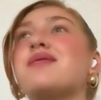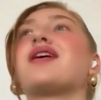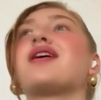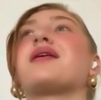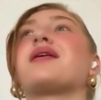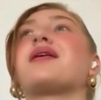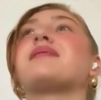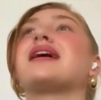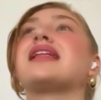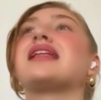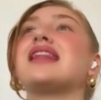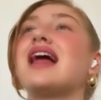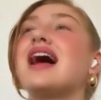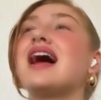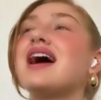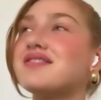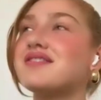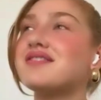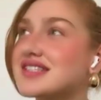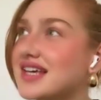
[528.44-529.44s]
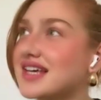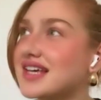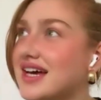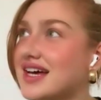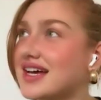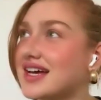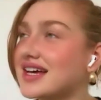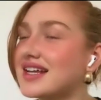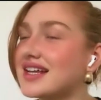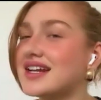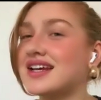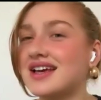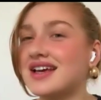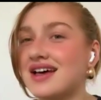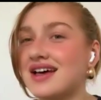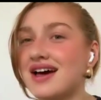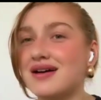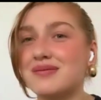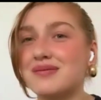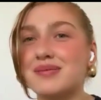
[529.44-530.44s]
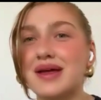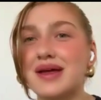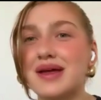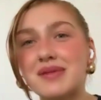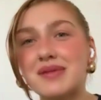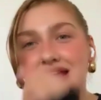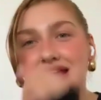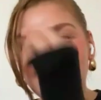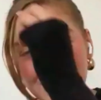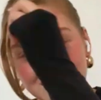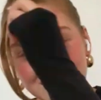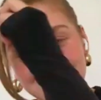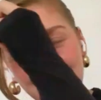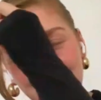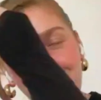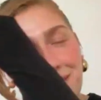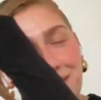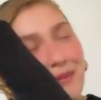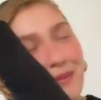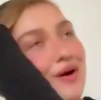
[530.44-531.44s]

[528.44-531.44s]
working on my live set. I've been making some